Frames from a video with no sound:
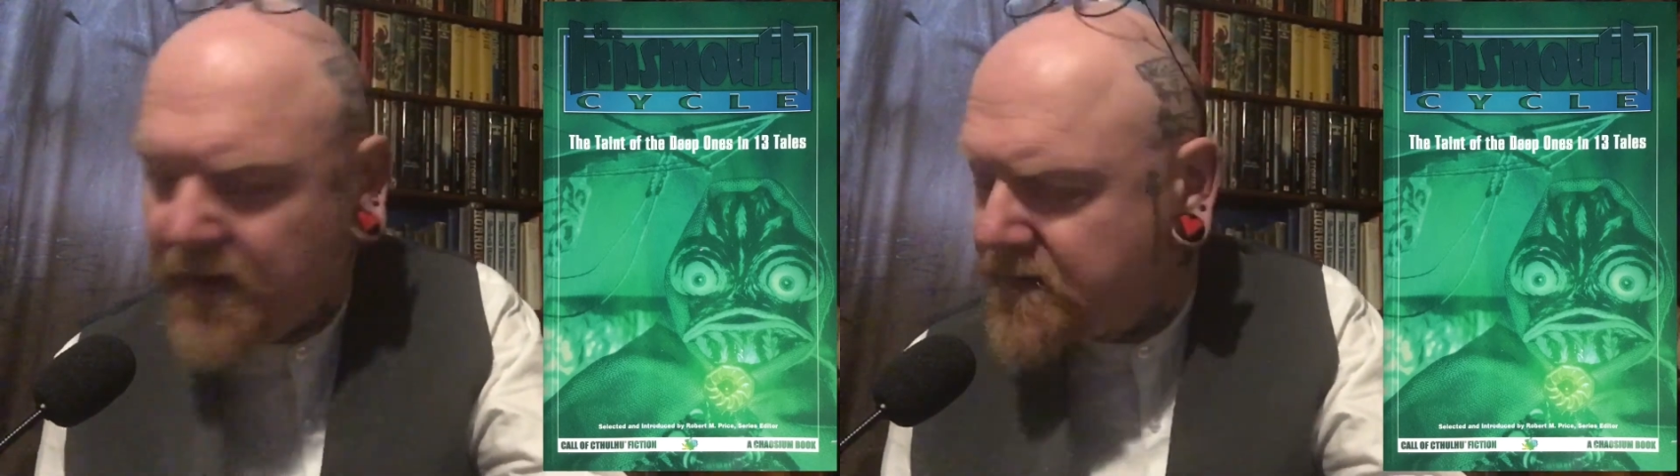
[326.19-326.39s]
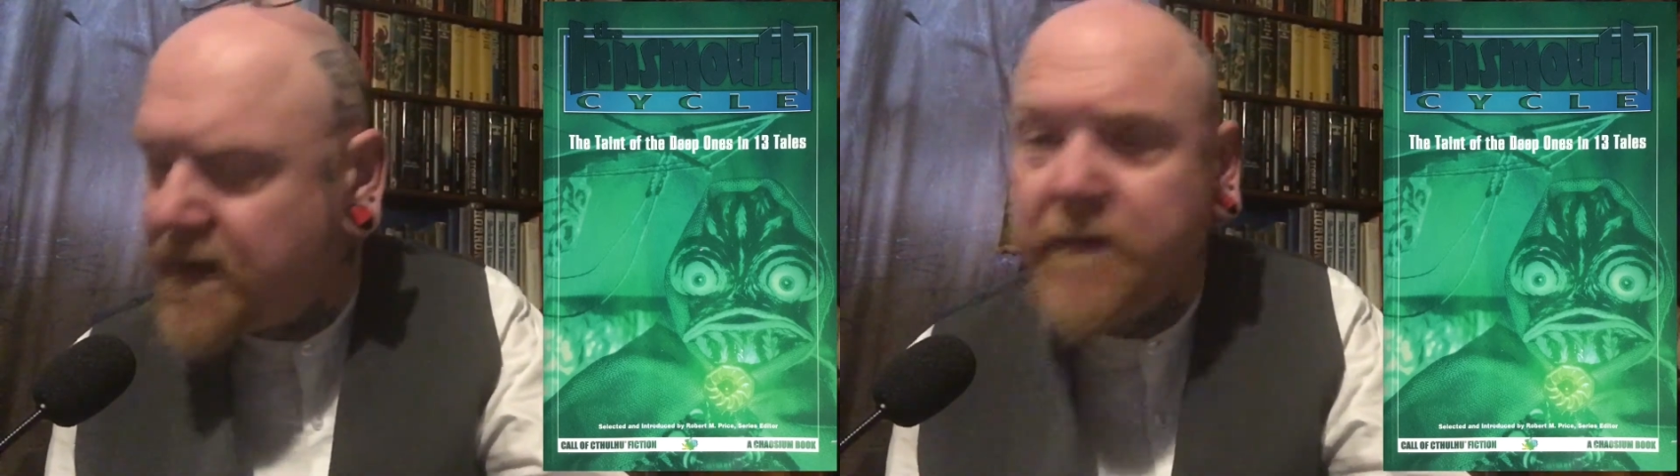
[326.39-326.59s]

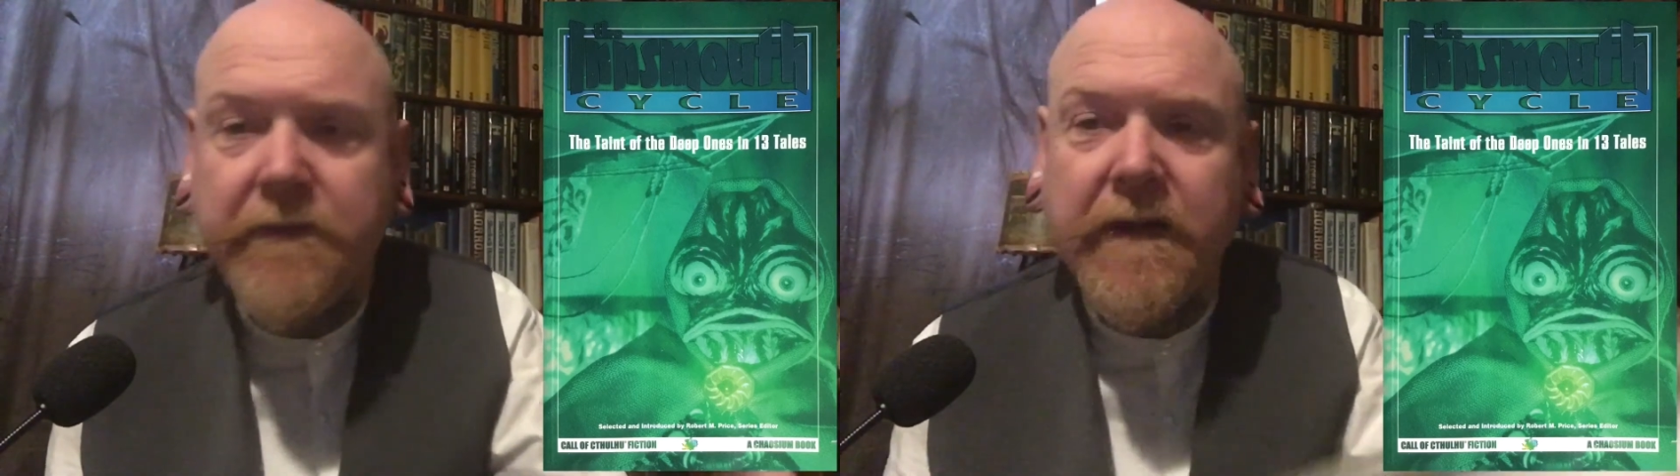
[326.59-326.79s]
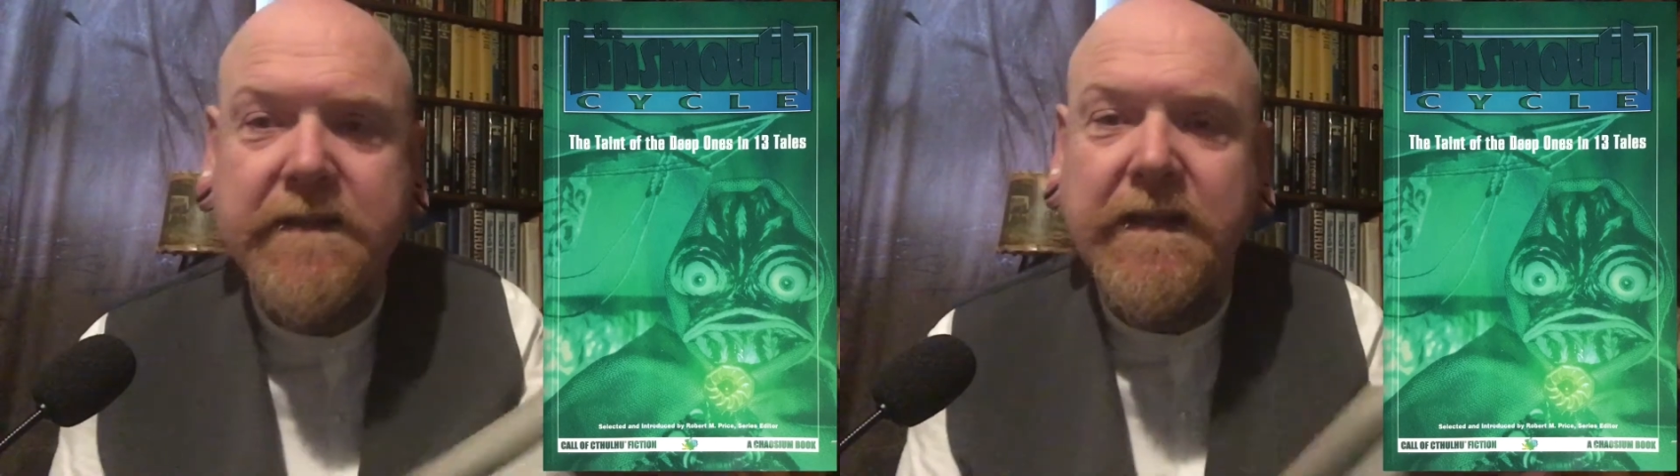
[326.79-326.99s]
So
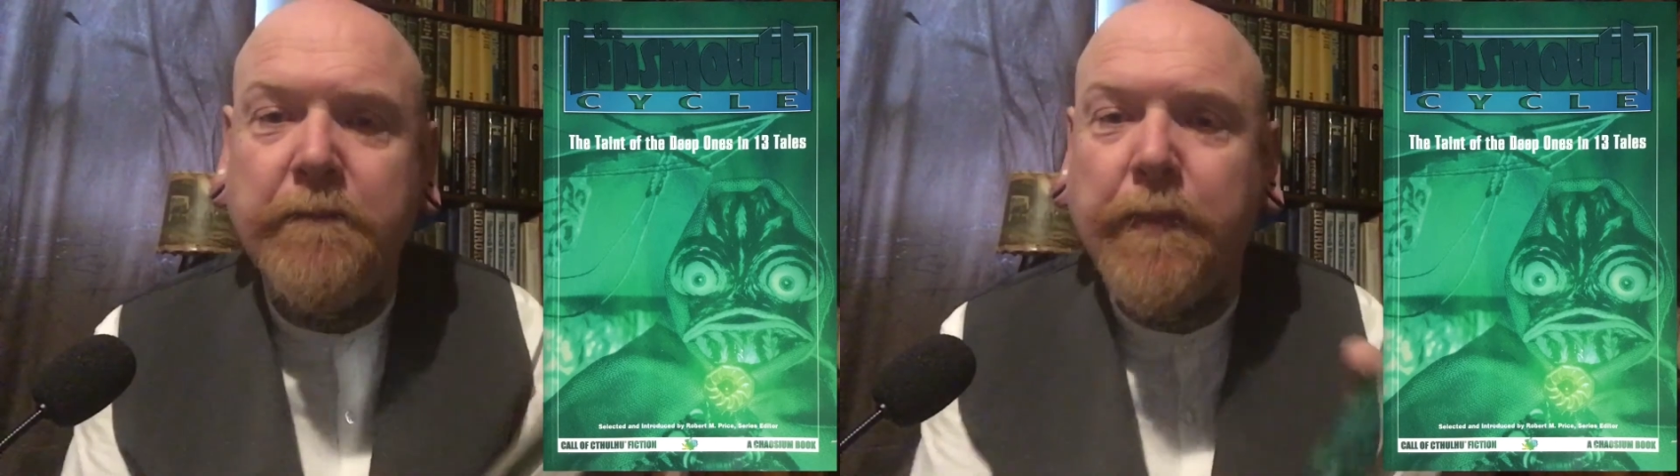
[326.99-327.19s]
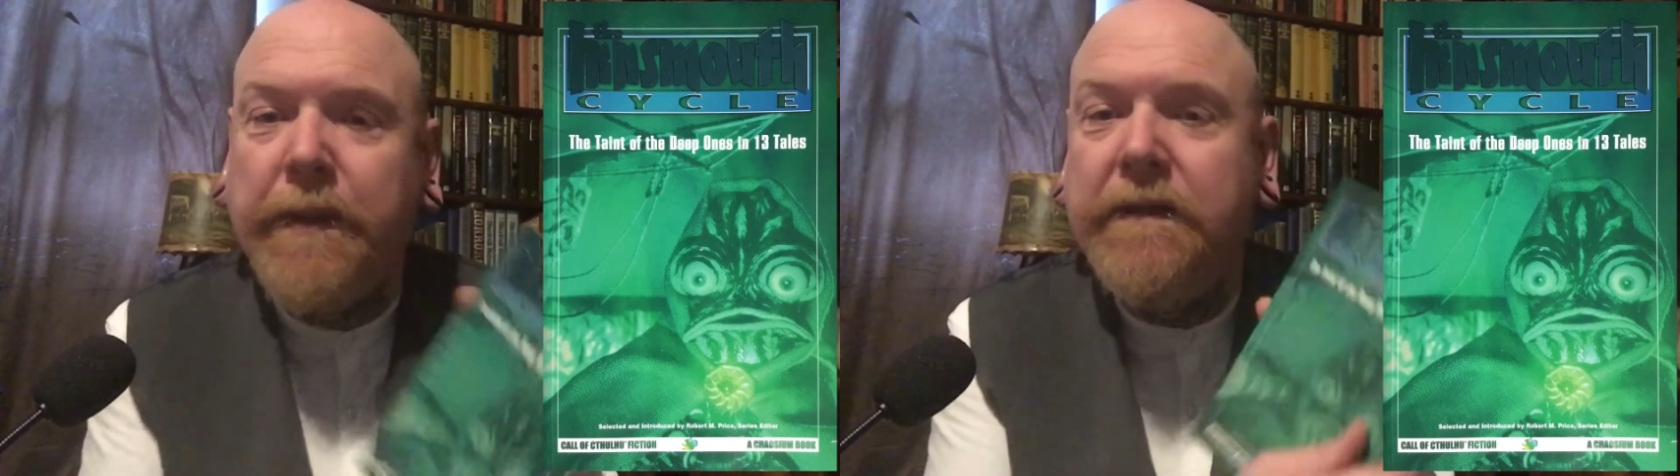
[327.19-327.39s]
for
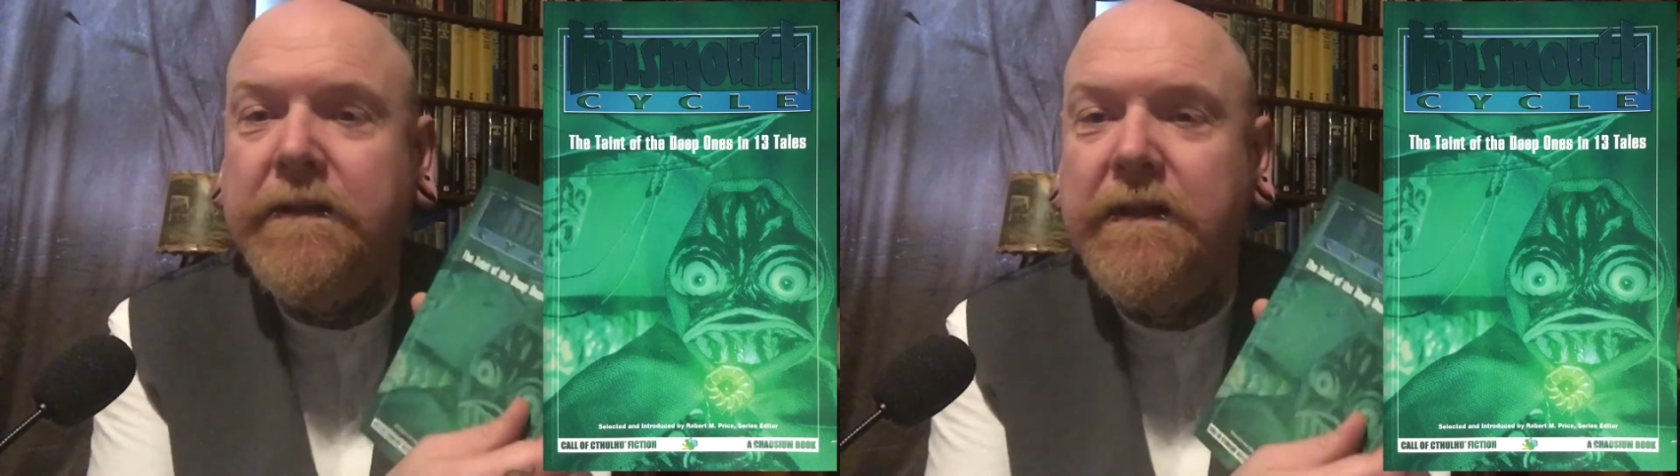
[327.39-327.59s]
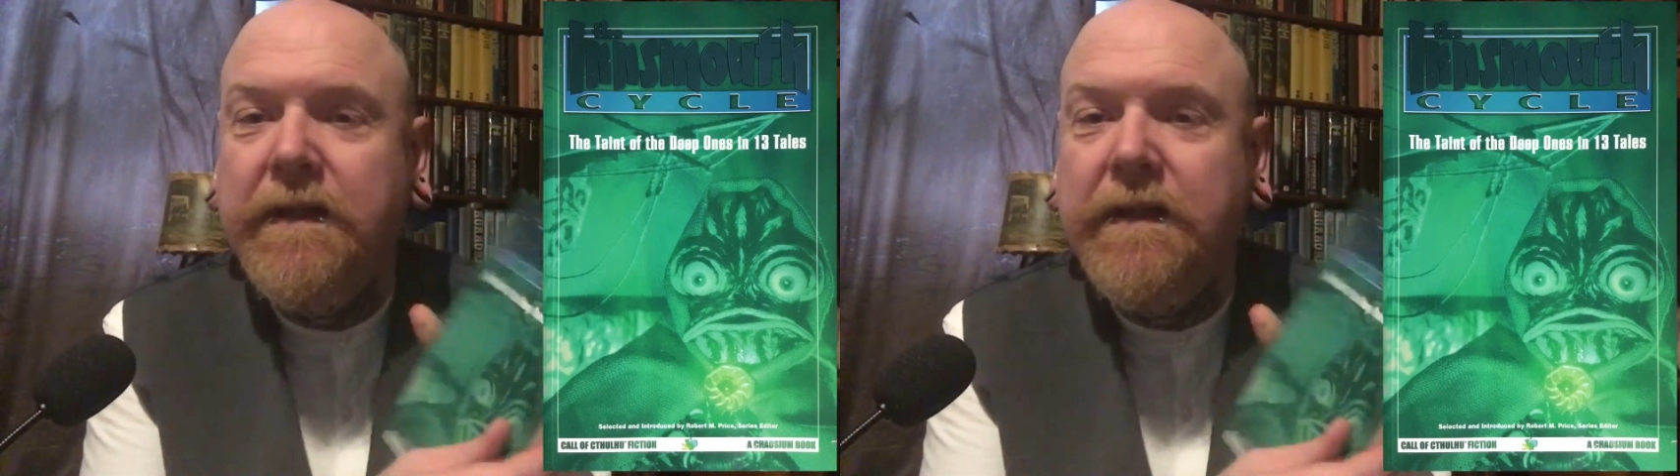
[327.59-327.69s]
example,